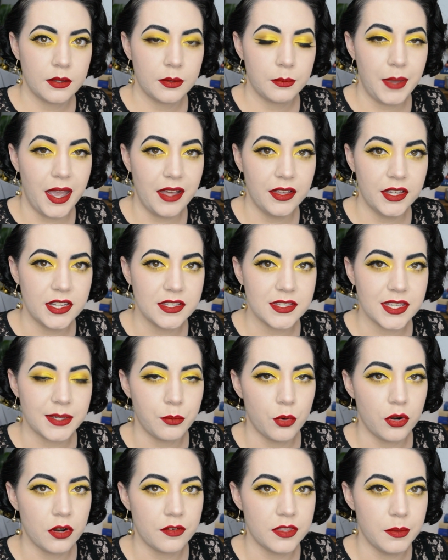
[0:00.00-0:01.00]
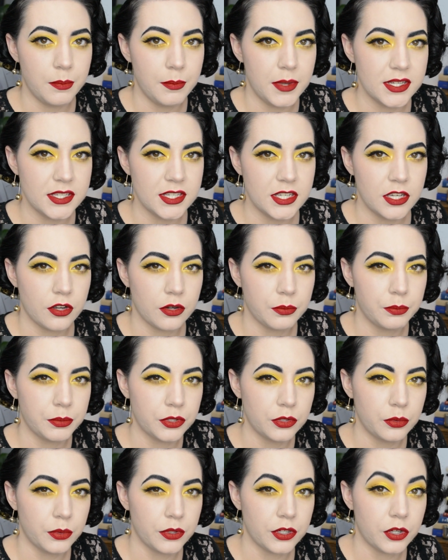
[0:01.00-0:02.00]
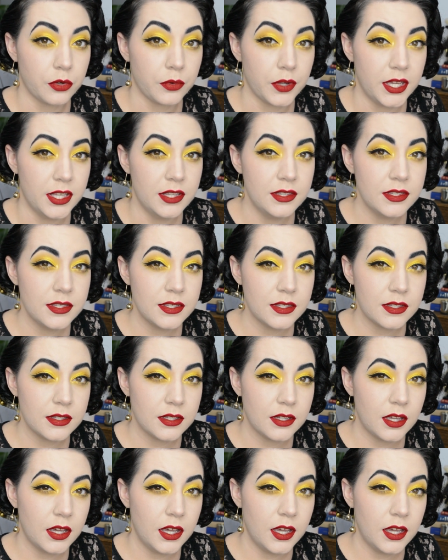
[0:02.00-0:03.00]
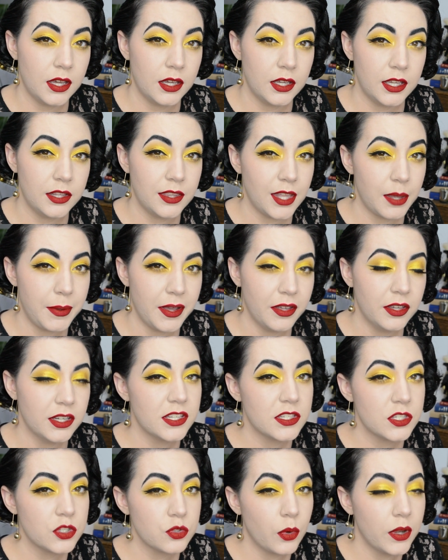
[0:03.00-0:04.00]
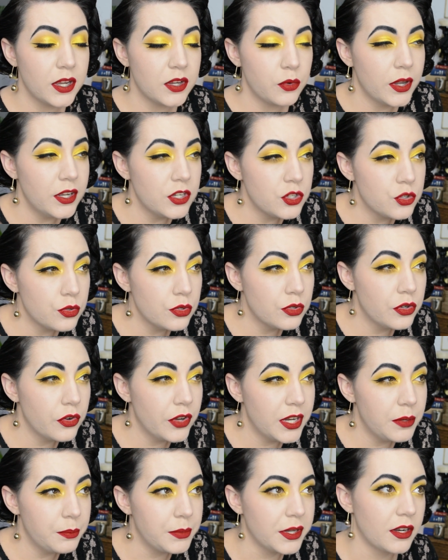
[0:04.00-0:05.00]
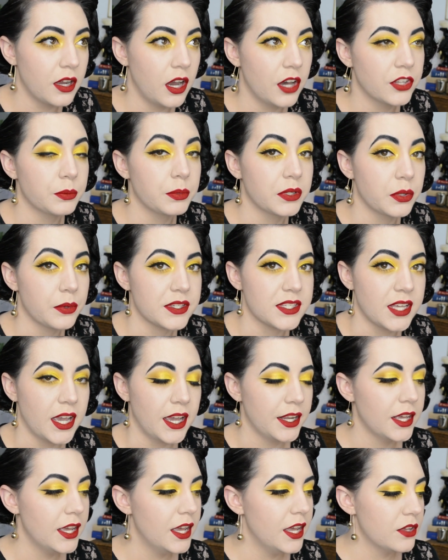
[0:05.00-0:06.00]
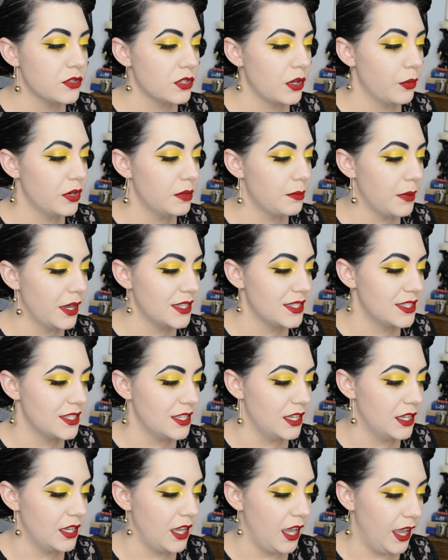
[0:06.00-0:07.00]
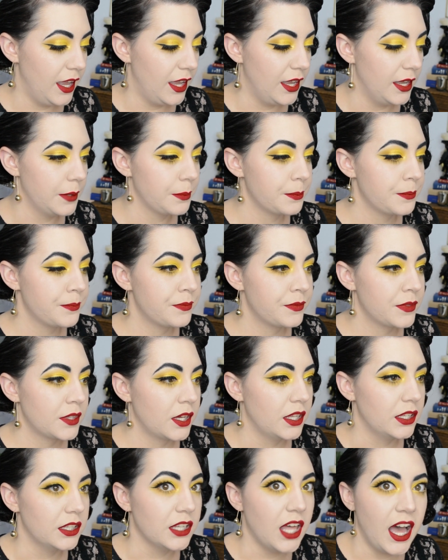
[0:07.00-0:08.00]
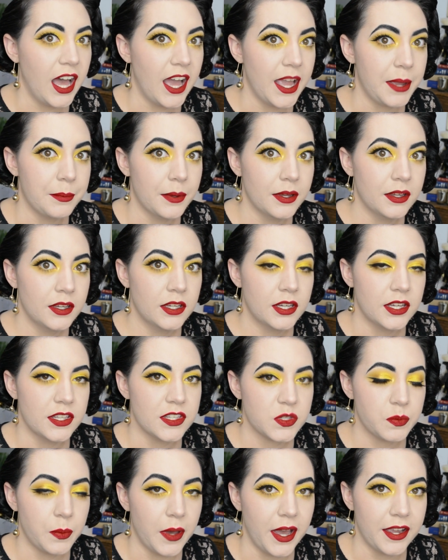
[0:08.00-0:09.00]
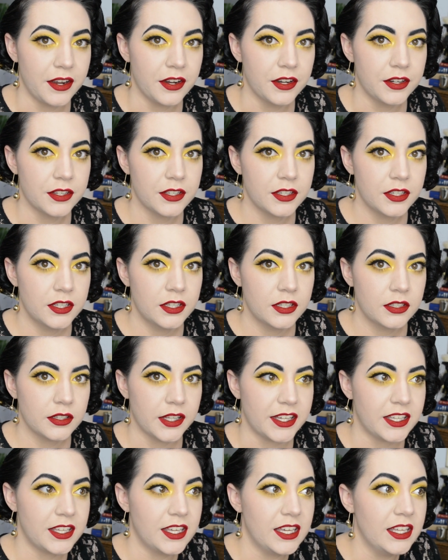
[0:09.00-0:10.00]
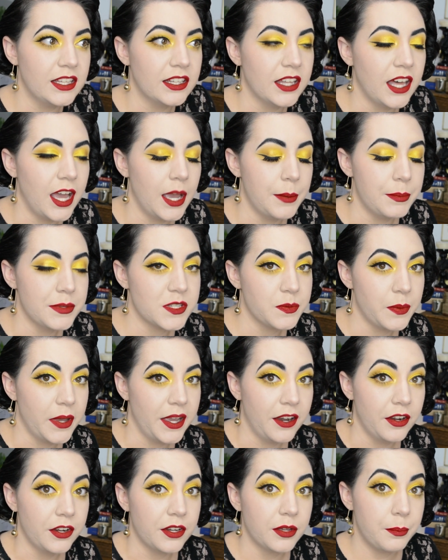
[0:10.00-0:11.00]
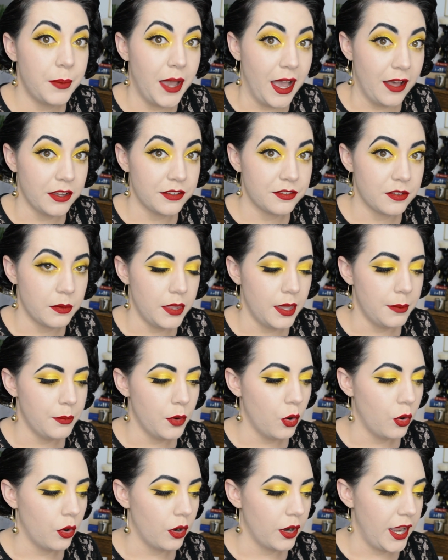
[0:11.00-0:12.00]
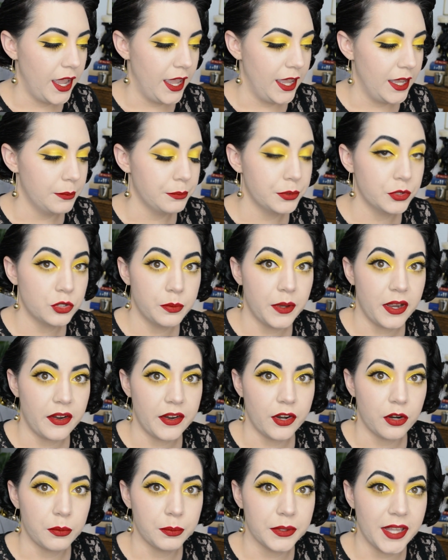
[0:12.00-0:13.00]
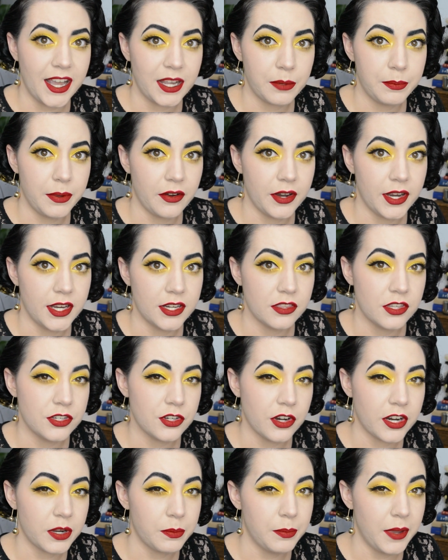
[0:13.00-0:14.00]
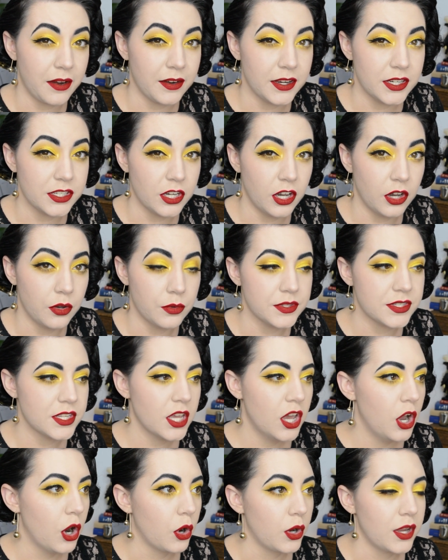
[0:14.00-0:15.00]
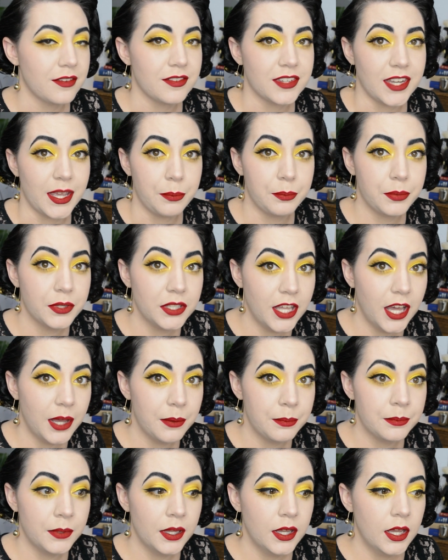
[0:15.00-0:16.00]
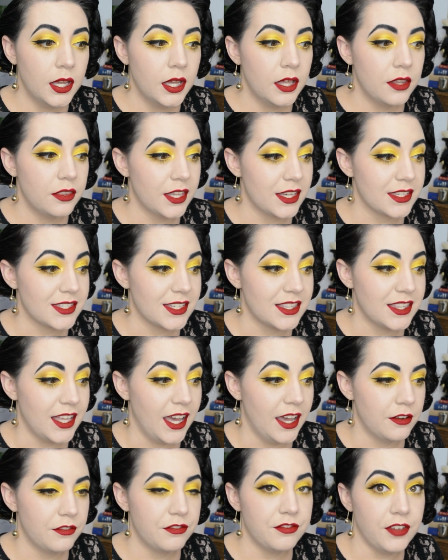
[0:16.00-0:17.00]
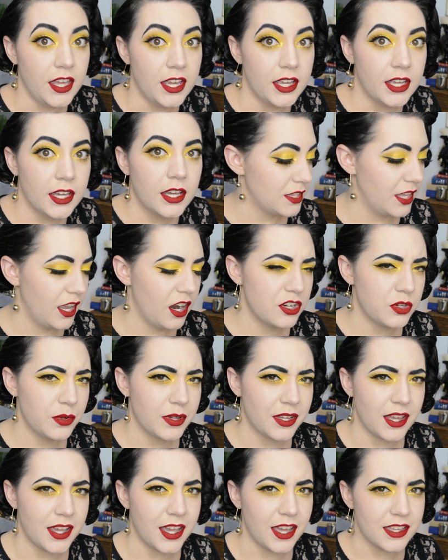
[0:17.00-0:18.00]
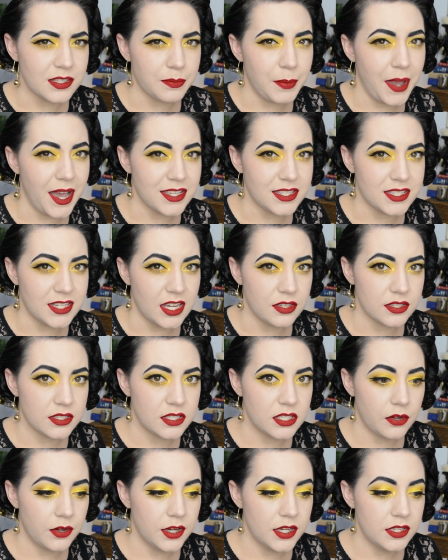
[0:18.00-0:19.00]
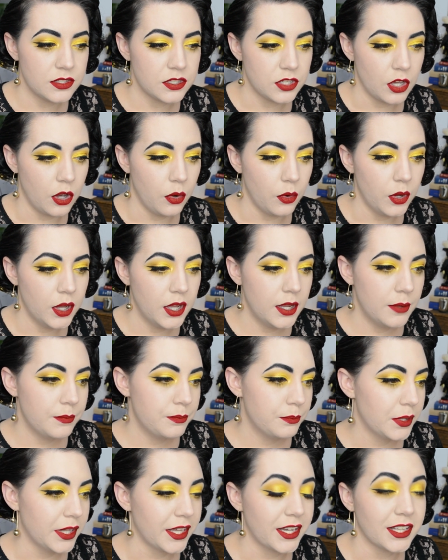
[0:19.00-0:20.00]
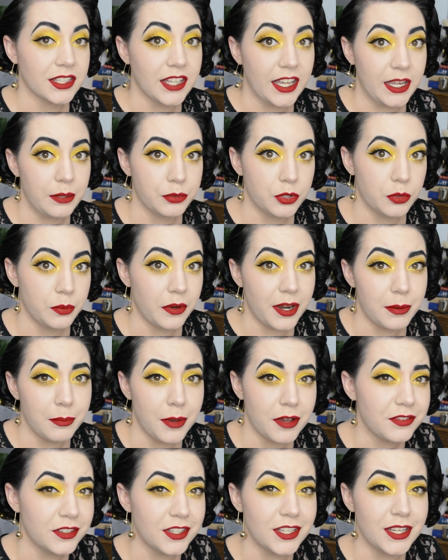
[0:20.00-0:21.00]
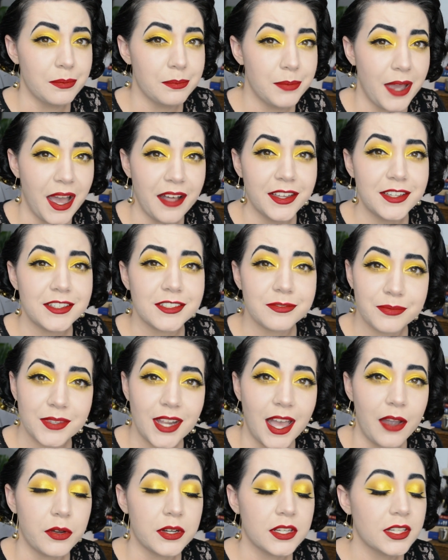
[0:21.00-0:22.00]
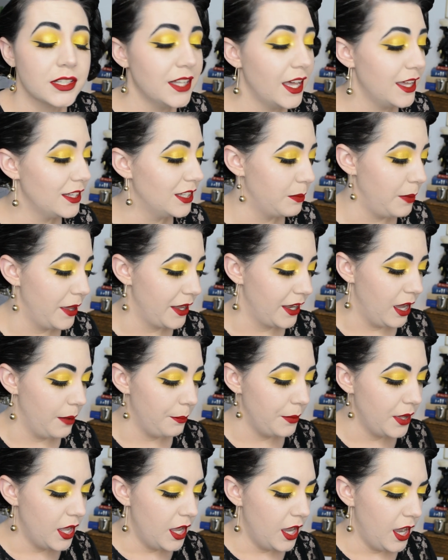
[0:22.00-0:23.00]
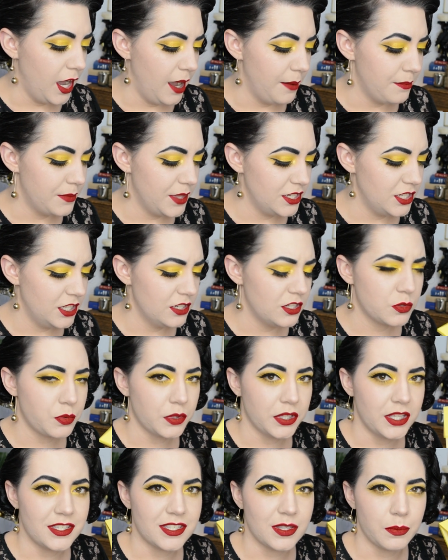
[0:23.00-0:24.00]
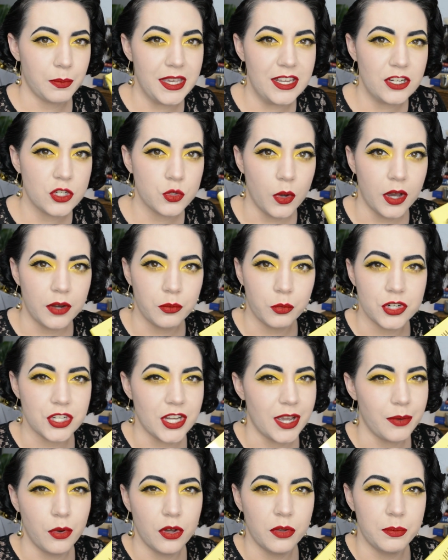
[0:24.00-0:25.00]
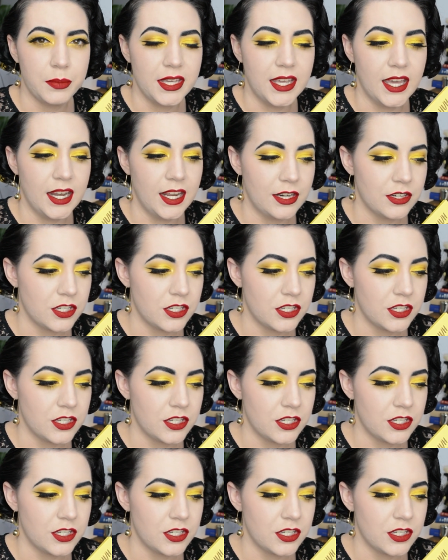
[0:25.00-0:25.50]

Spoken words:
palette. It's like more of the mintier, bluer green in that palette. It's quite true green, but on the bluer side. So I wouldn't mind seeing a lime inspired, like key lime inspired palette from them, or a blueberry or blackberry, the dark berry tones, or even a plum, things like that, fig. They are doing, I guess, a pastels series, so but like a light blueberry muffin-y palette, I would gladly pick up. They did just release the peach one, which I won't be getting